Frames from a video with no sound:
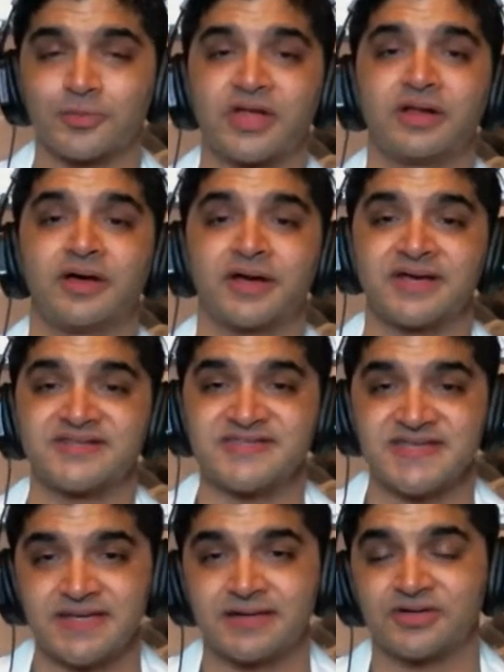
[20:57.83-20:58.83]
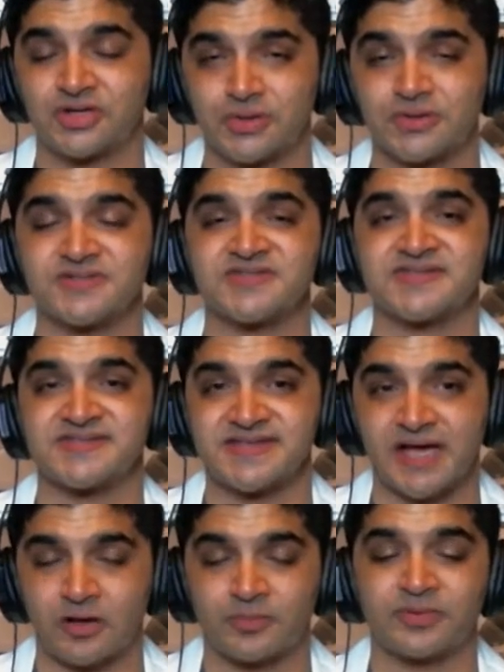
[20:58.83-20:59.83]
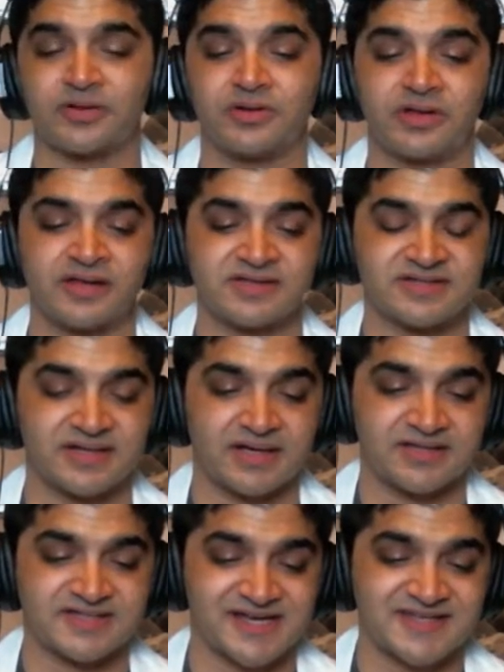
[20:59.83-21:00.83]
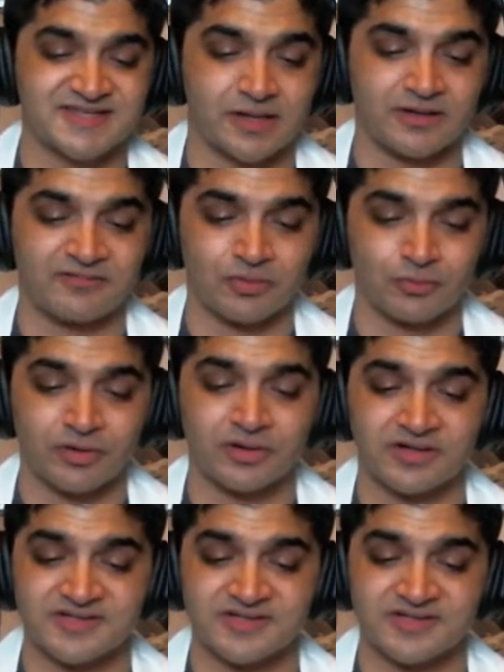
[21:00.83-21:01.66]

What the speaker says: Blaylock as he controls the scalpel and does all of the work.